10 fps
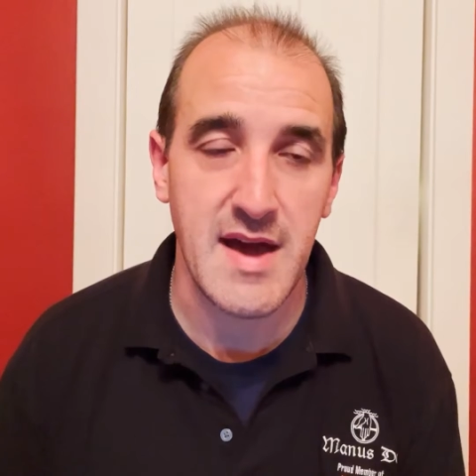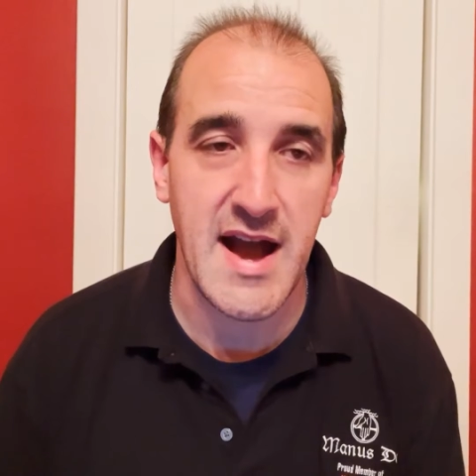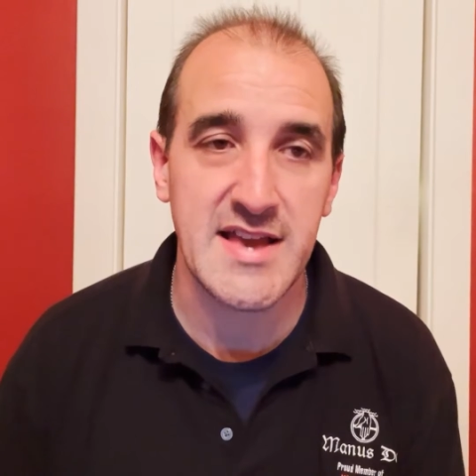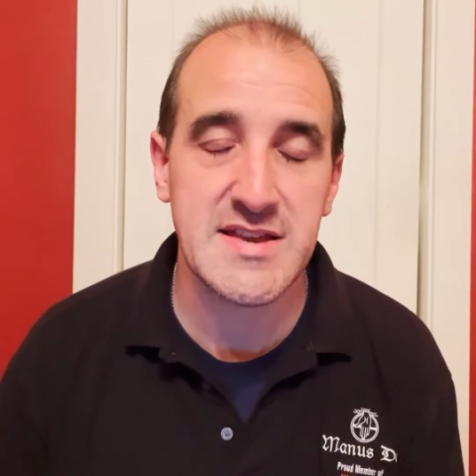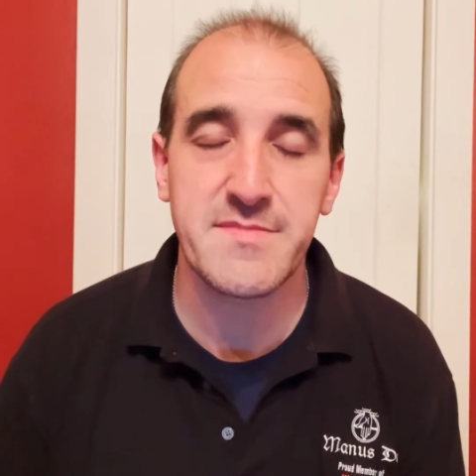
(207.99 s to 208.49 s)

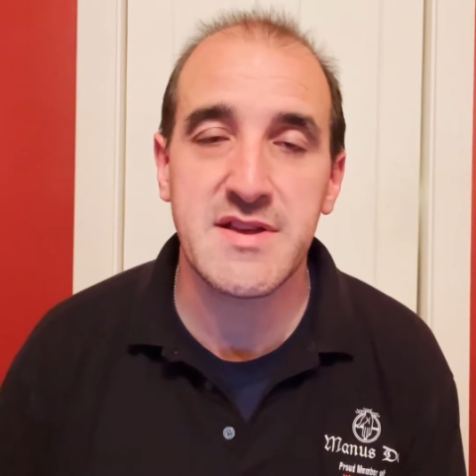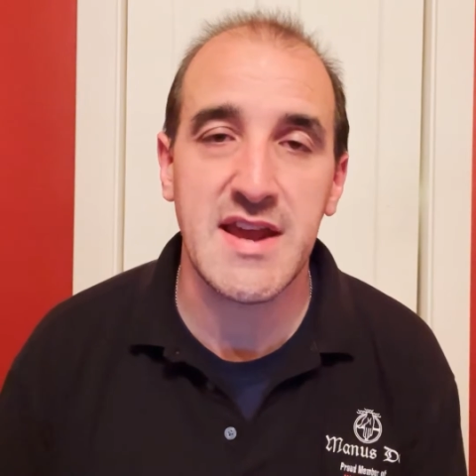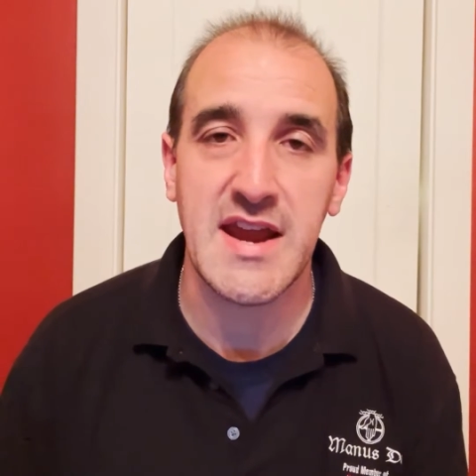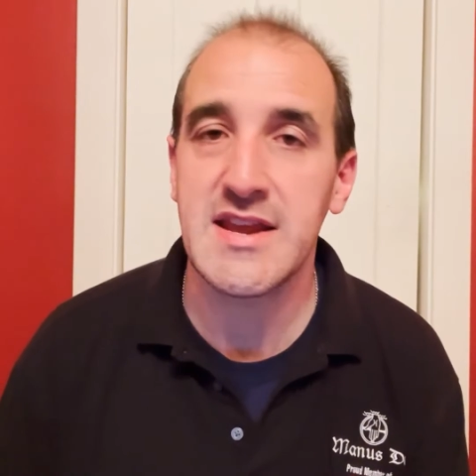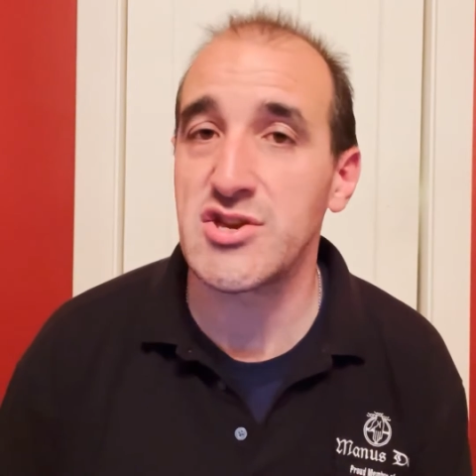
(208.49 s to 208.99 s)
as up to
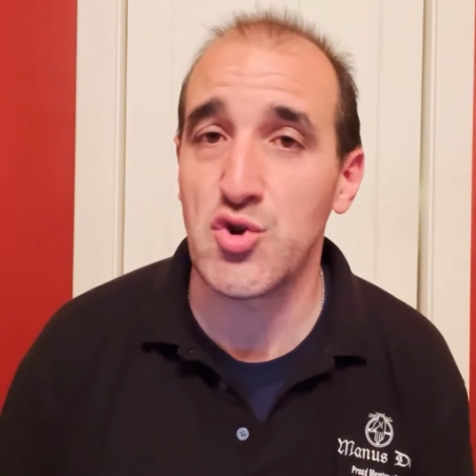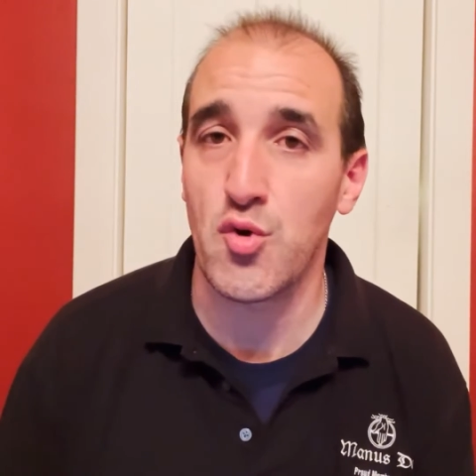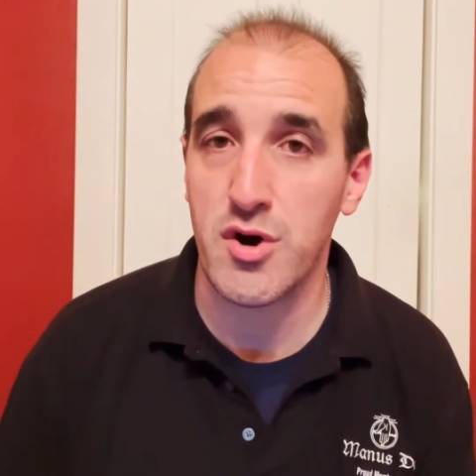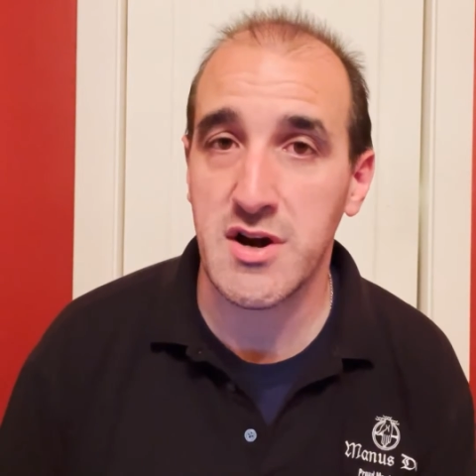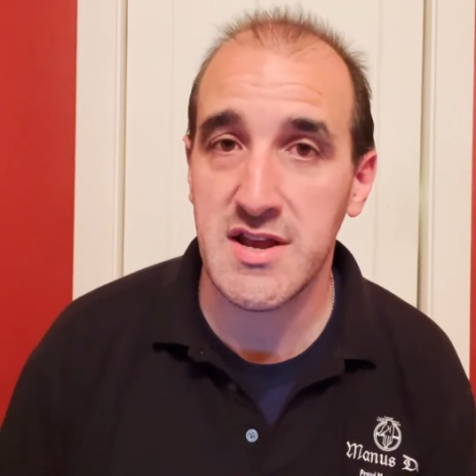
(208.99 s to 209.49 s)
date as your
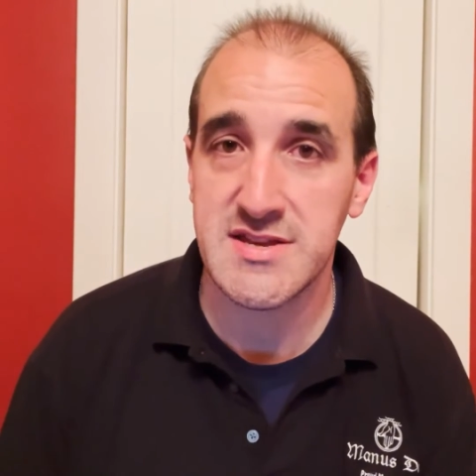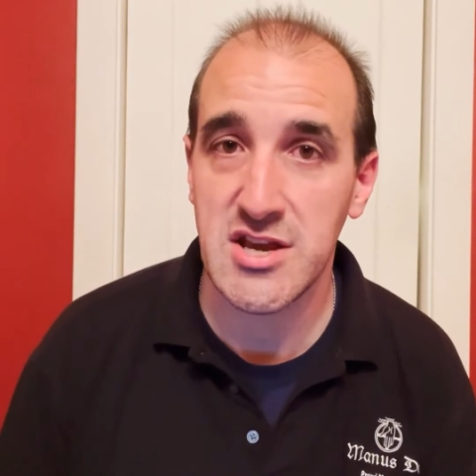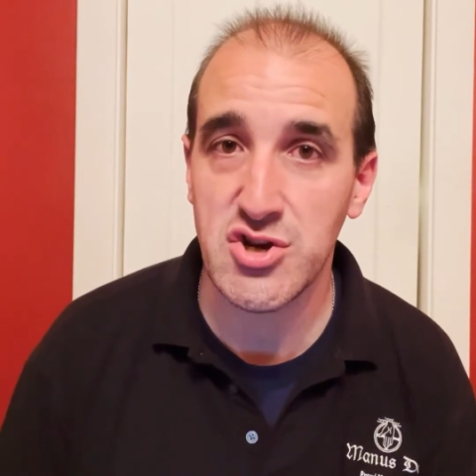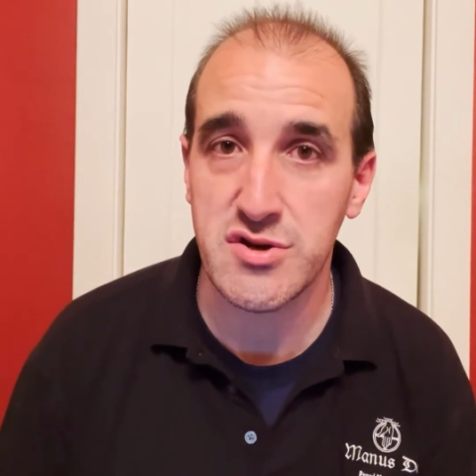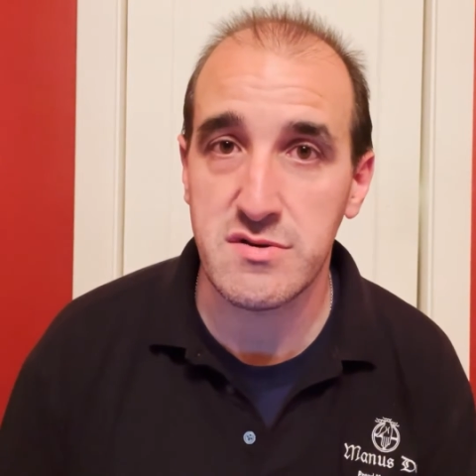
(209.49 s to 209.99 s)

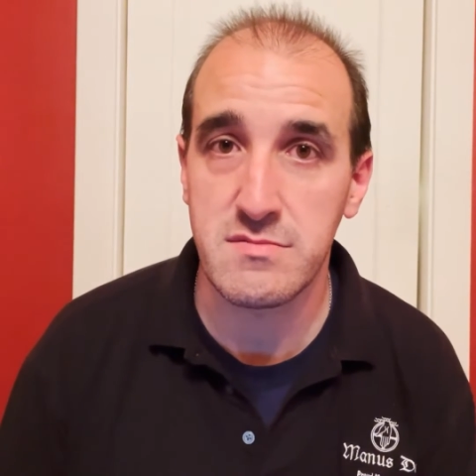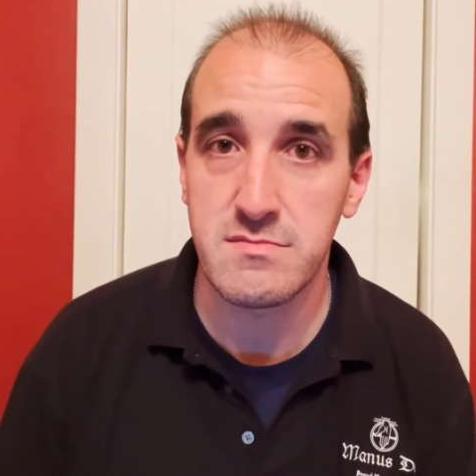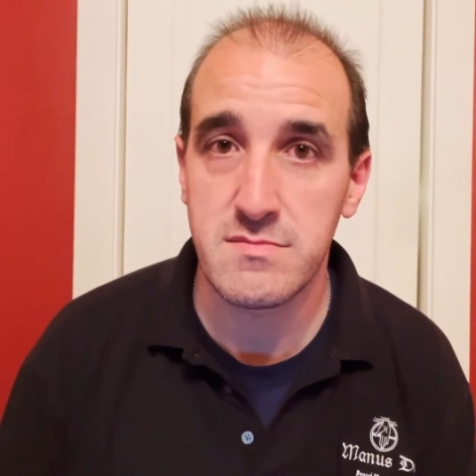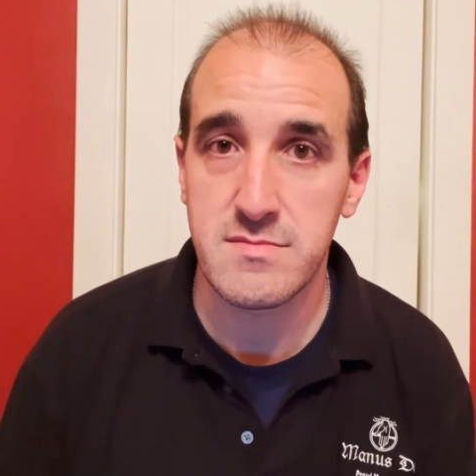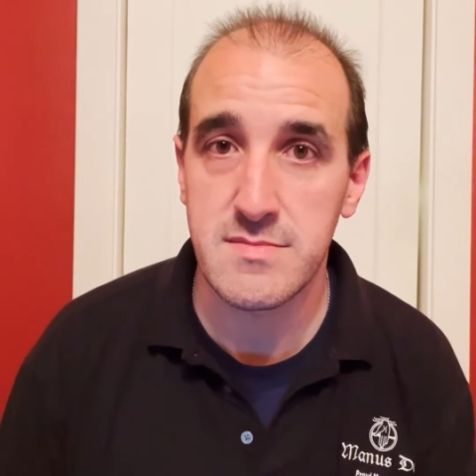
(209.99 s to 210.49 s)
organization
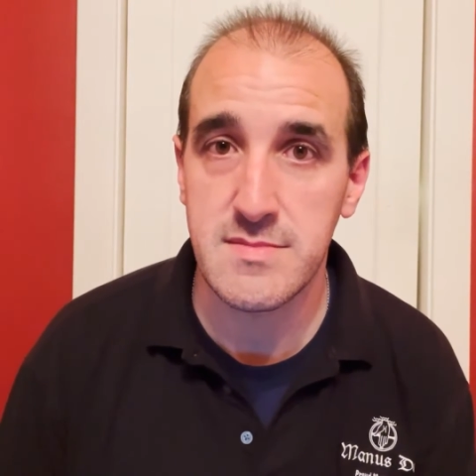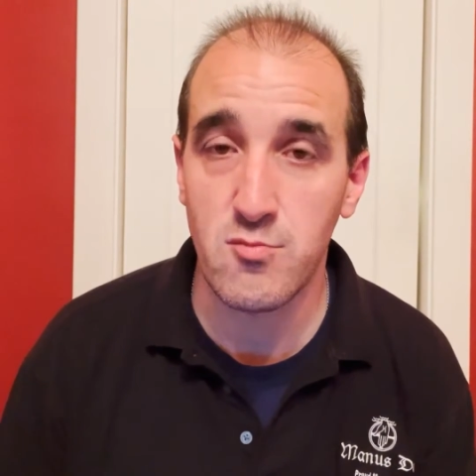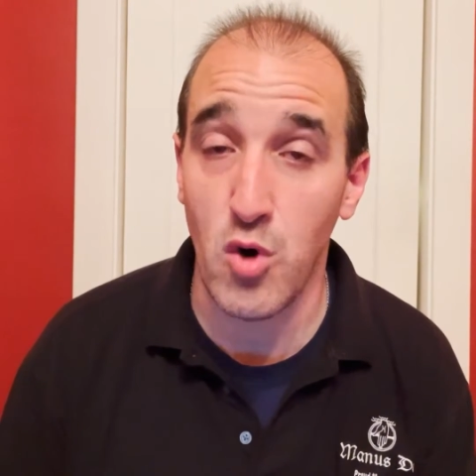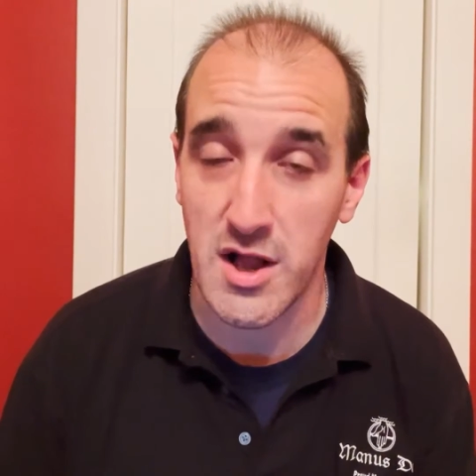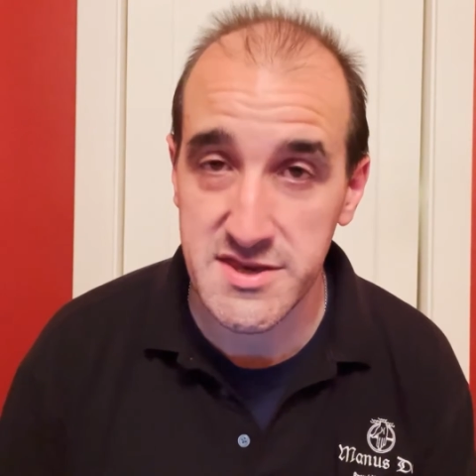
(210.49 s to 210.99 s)

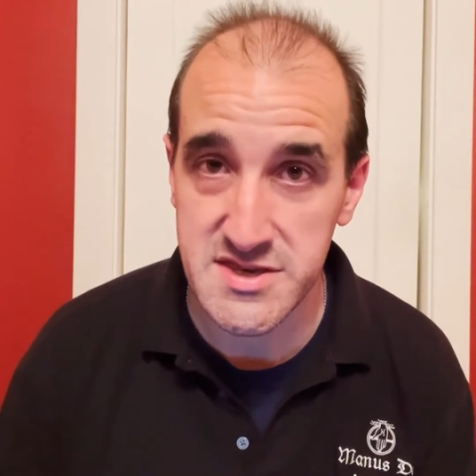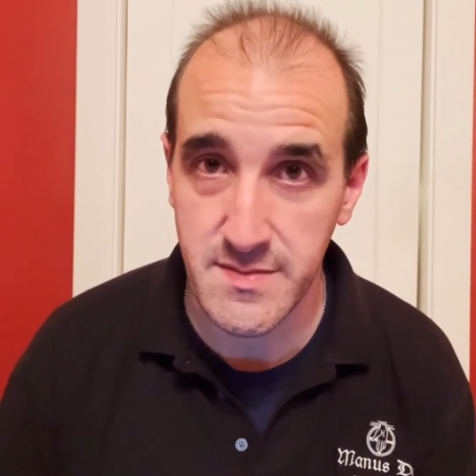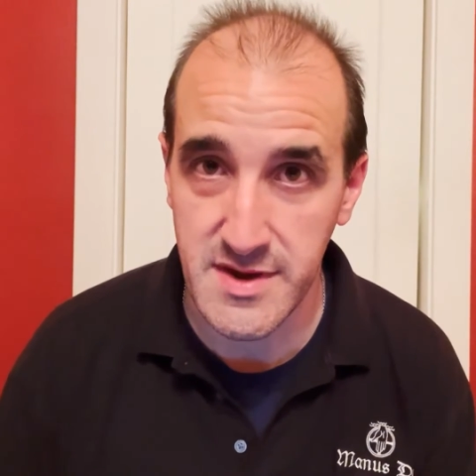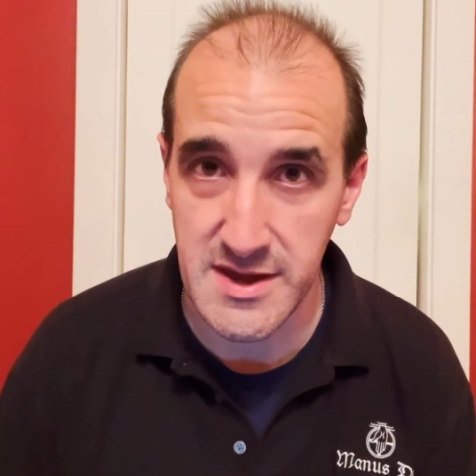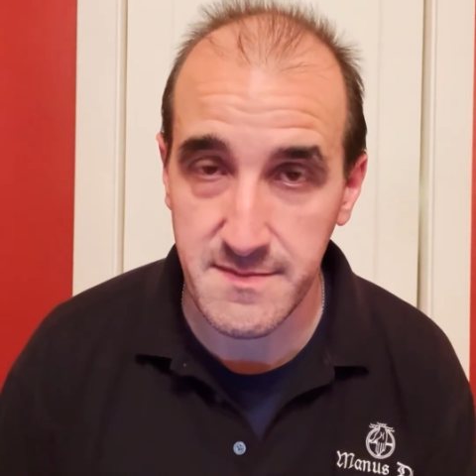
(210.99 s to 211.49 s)
wants to
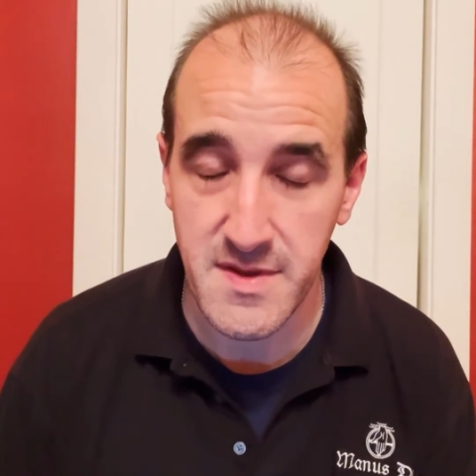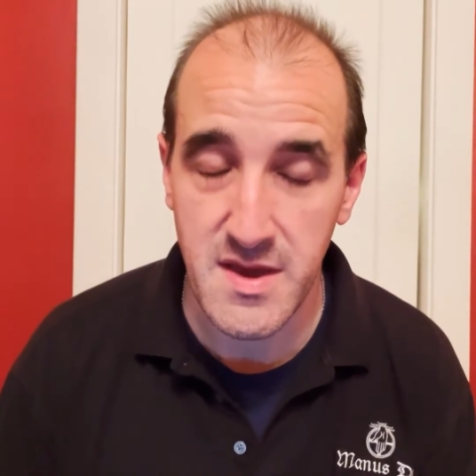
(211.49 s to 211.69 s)
be,